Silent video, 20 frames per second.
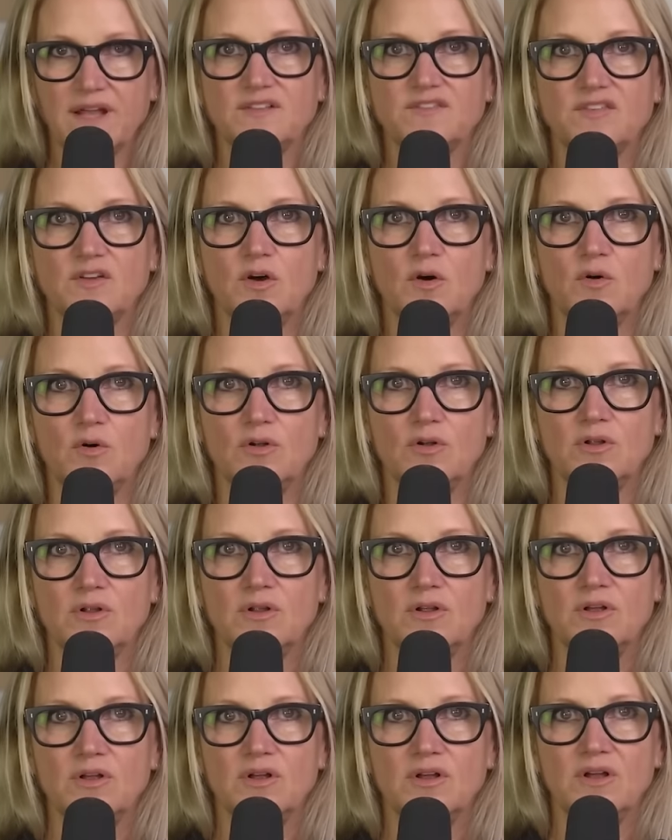why it's a goal.
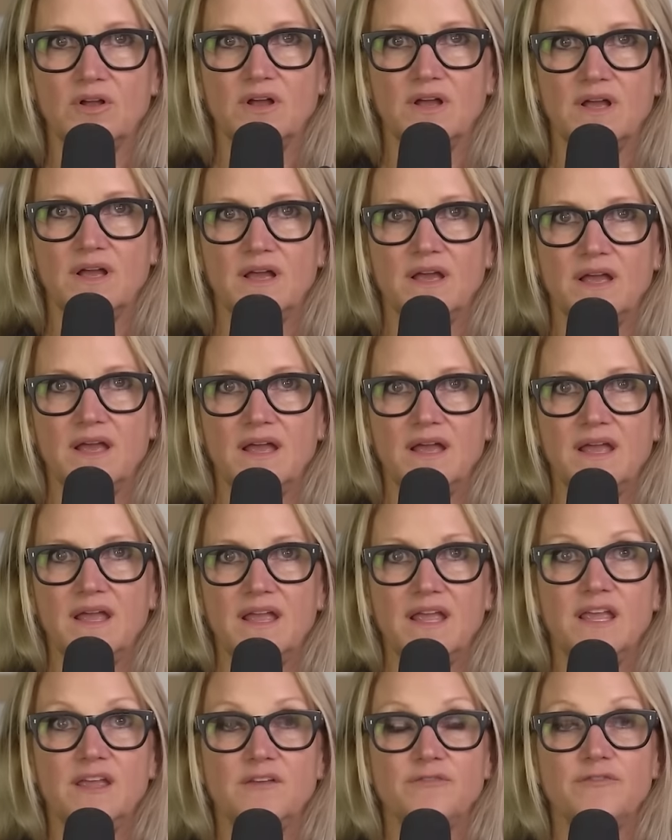
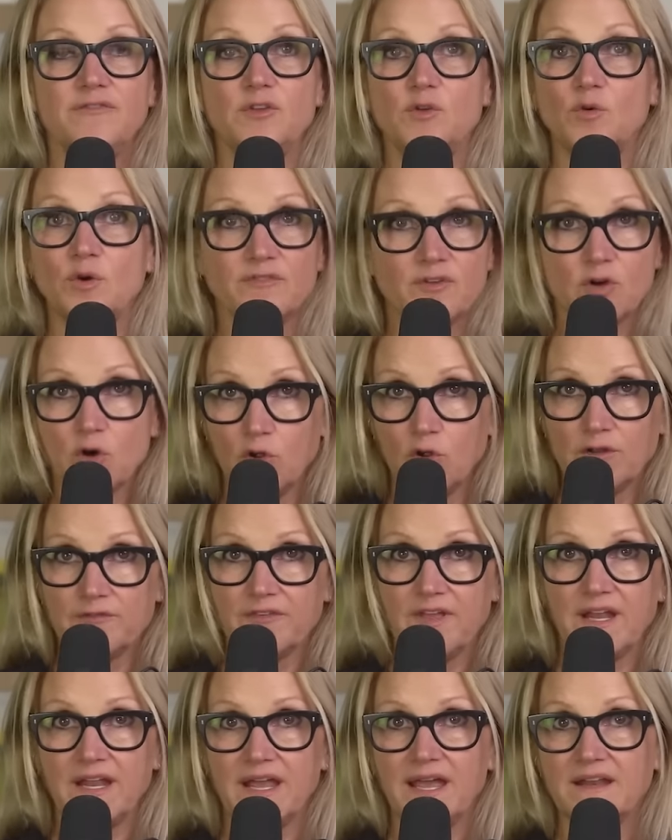If you have a goal
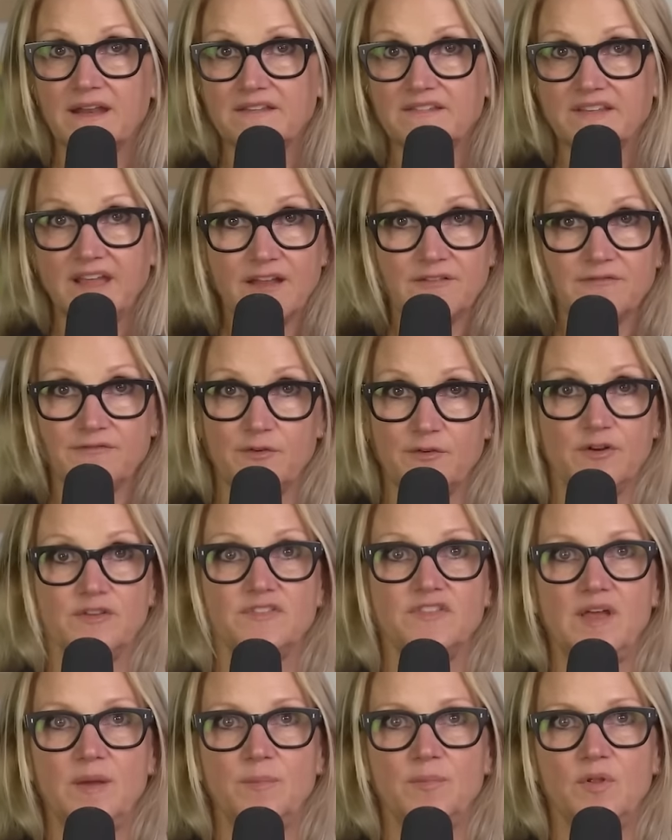of getting out of debt, for
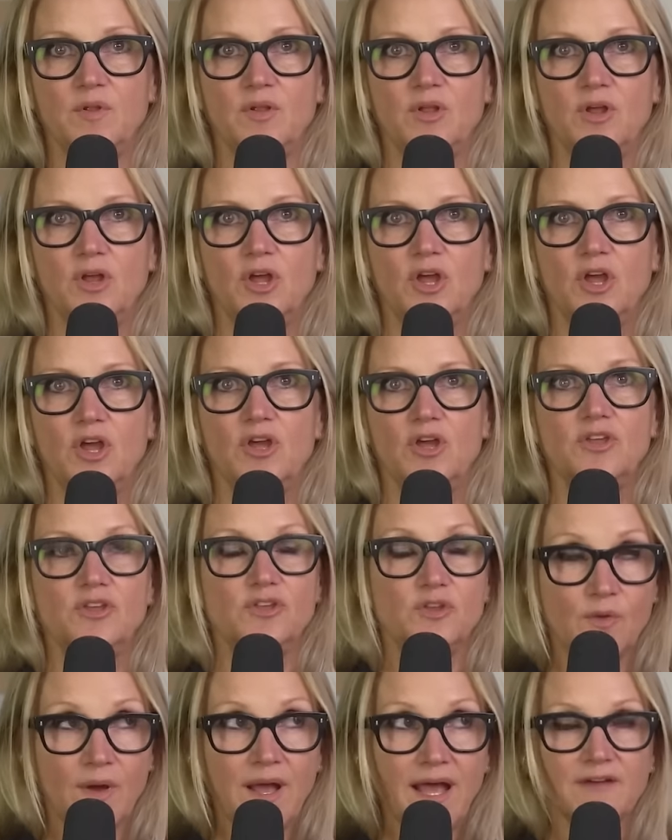example,
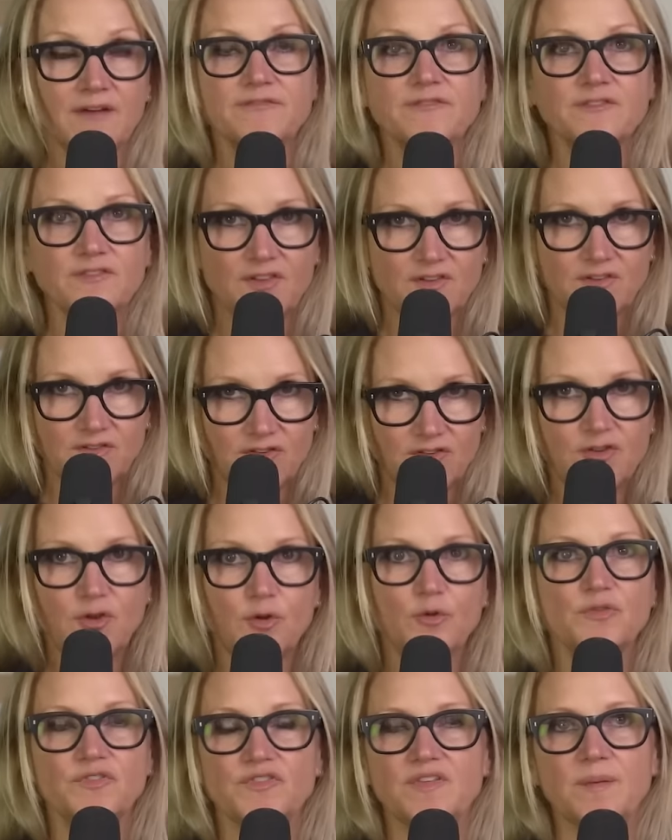you have to
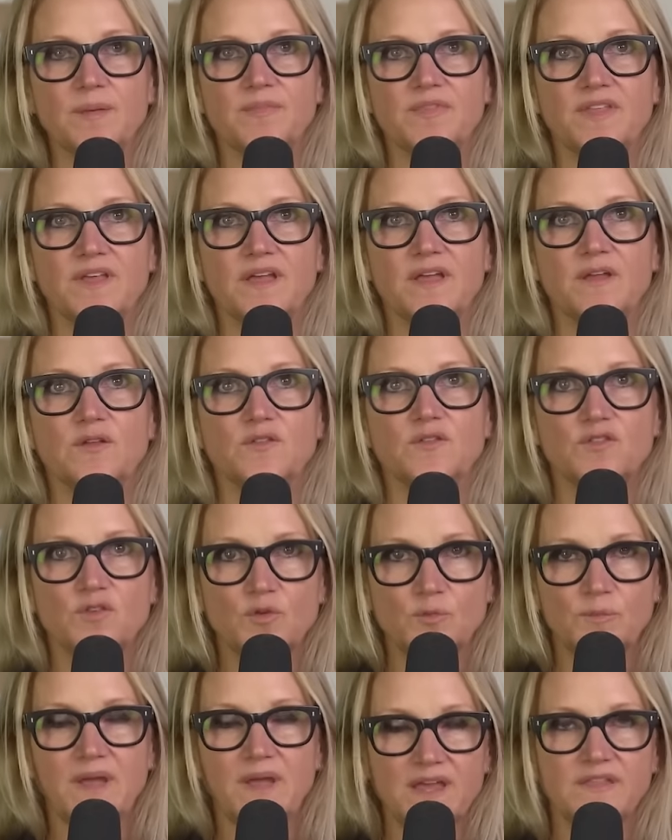do something
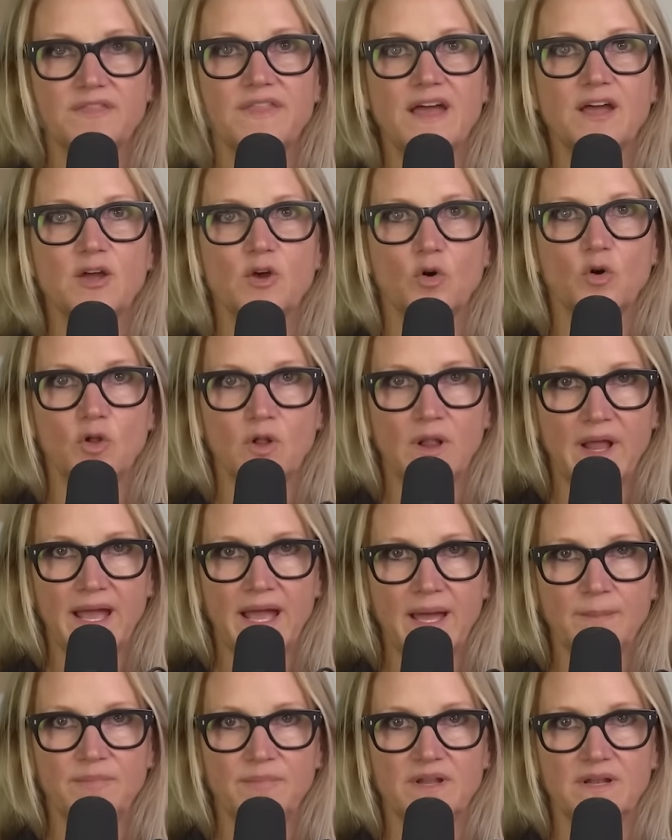to make that goal
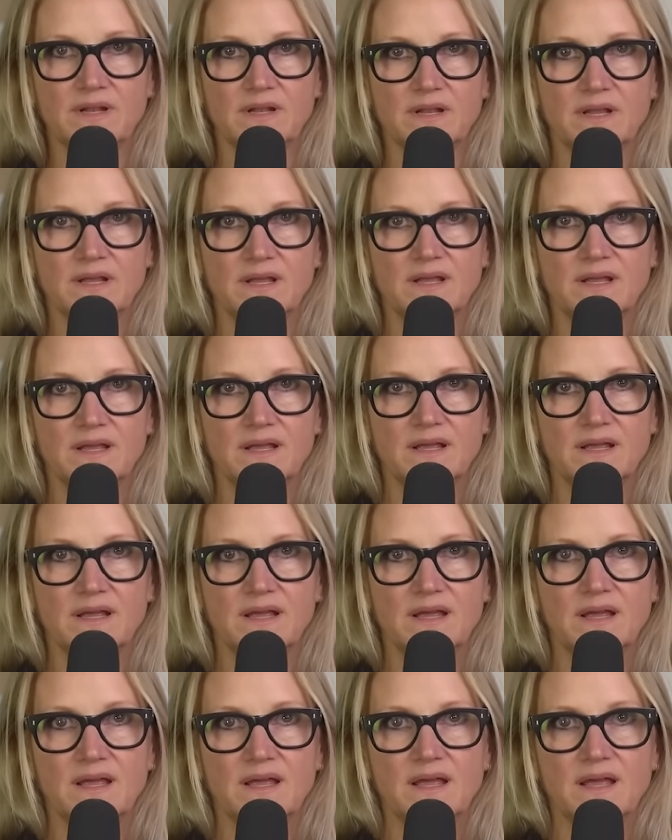happen.
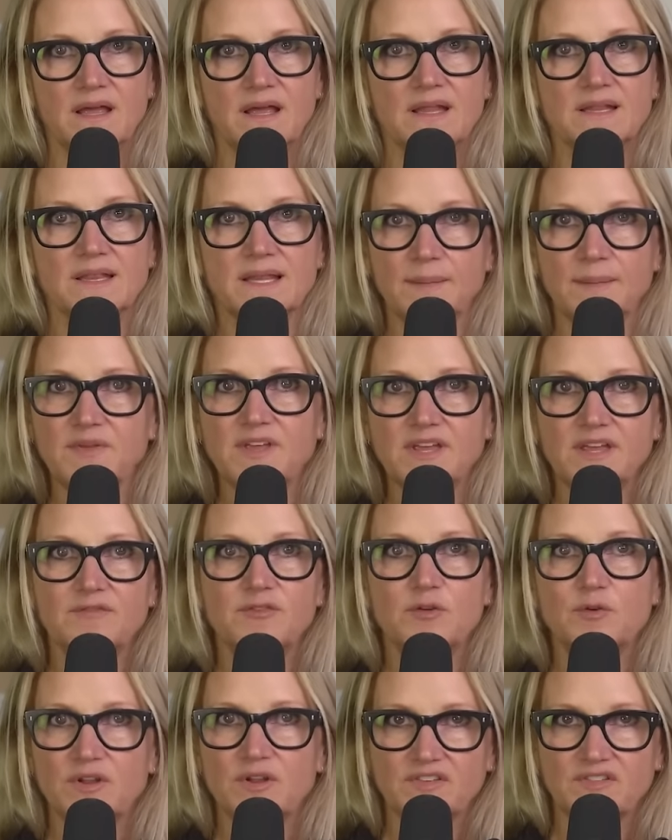Let me
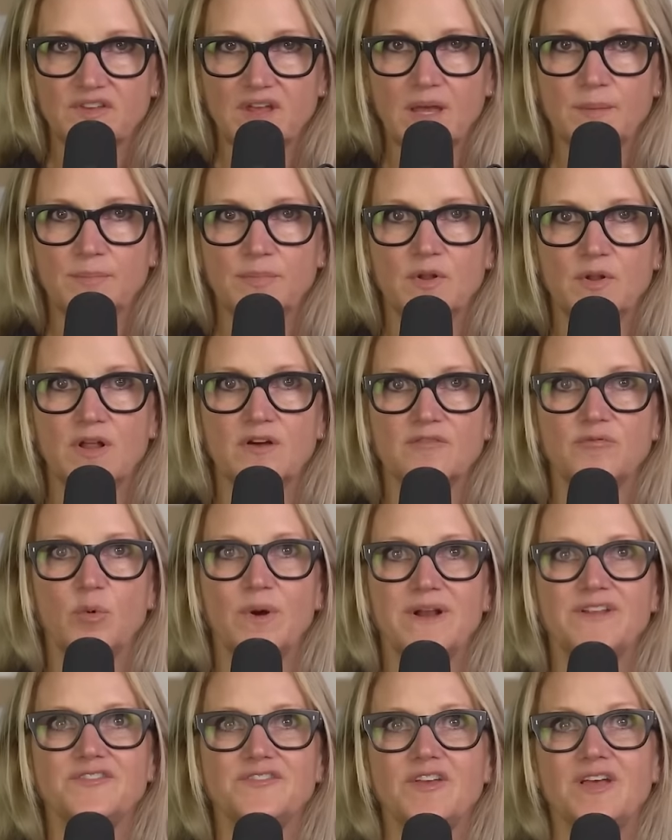give you an example of
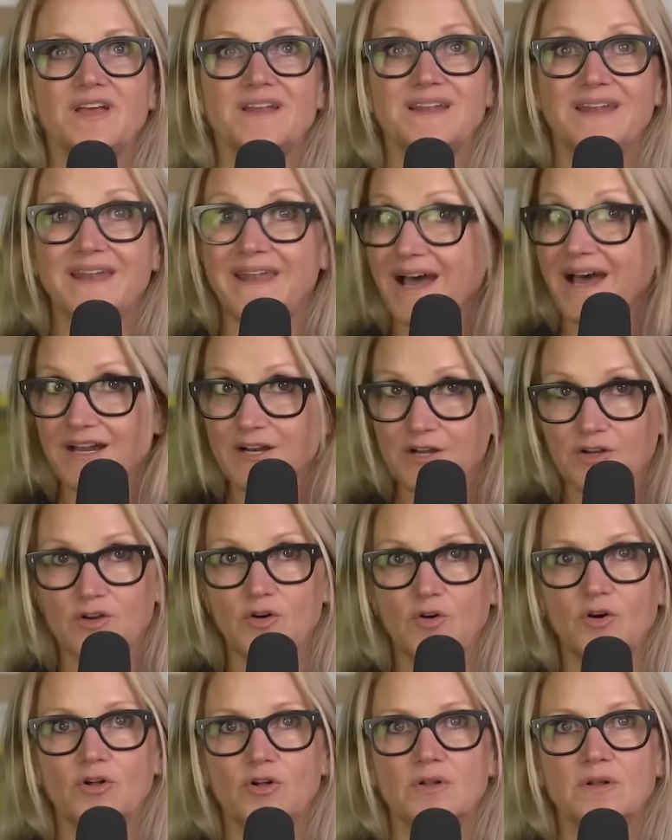what is not a
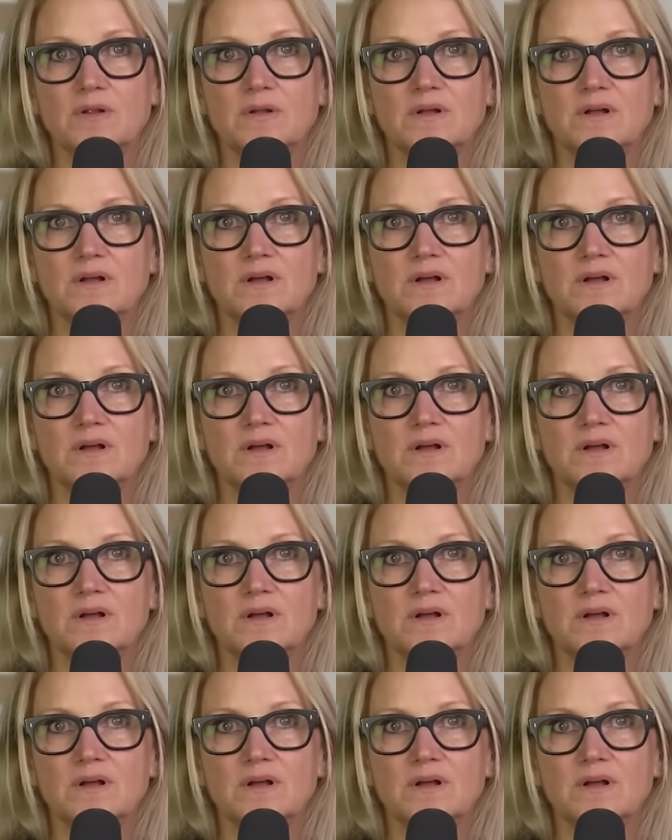goal.